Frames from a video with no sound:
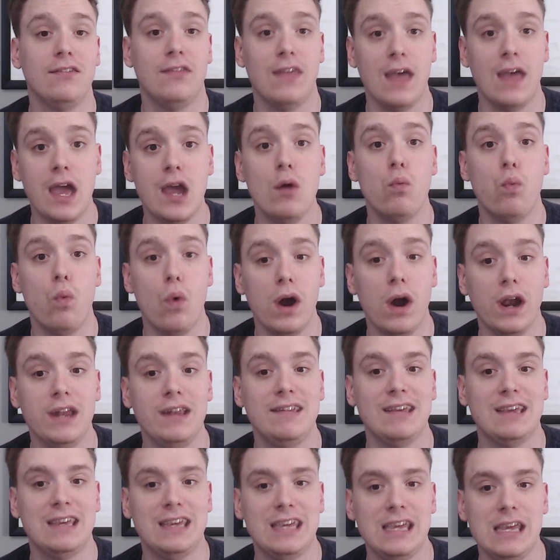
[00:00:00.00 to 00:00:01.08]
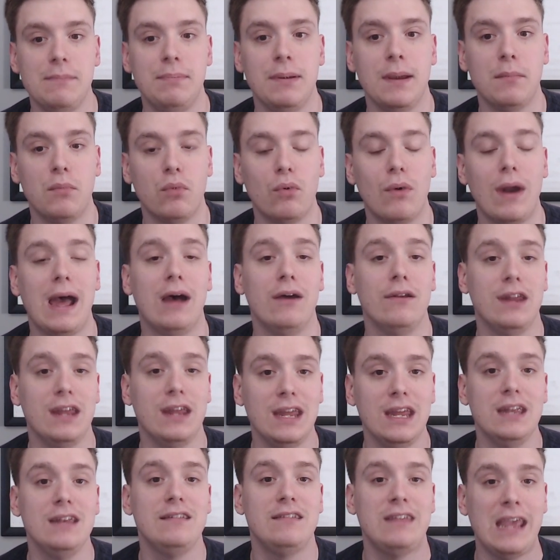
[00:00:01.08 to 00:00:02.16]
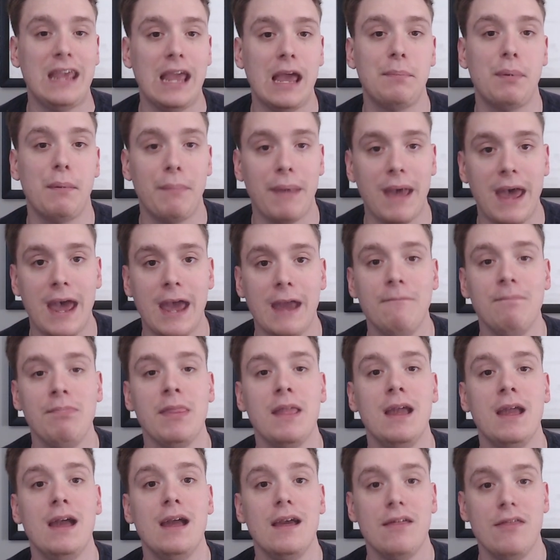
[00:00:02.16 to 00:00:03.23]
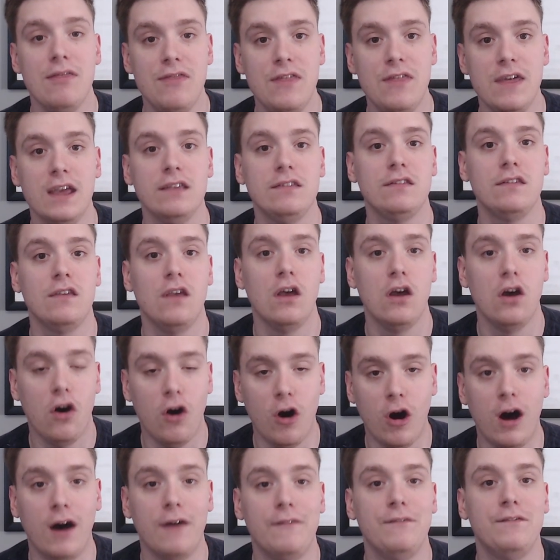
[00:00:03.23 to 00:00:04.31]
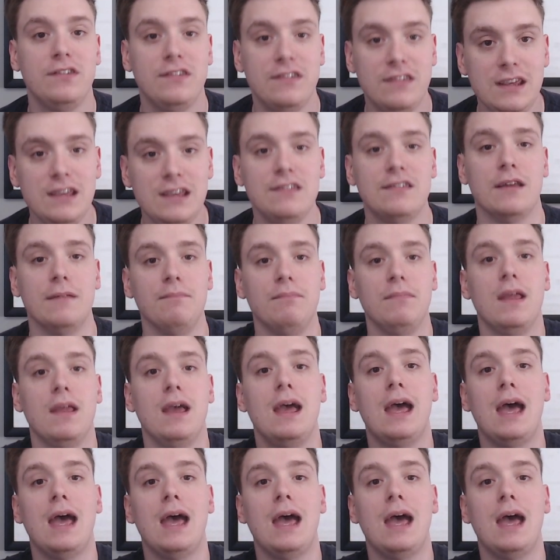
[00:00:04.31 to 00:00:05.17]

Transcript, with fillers: They wanted to keep him around in Tampa Bay this offseason.